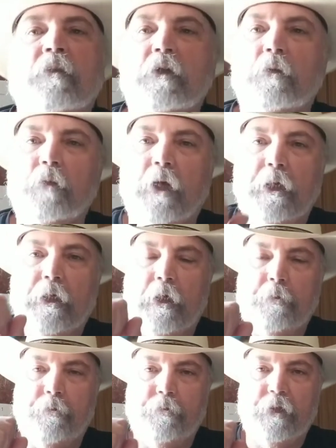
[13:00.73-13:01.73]
To break
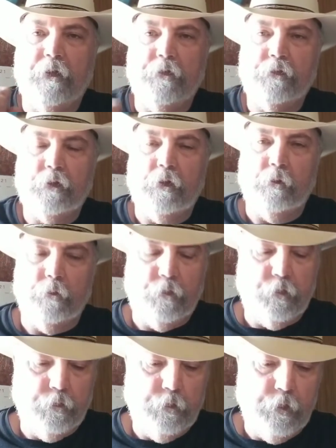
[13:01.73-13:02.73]
up these stones.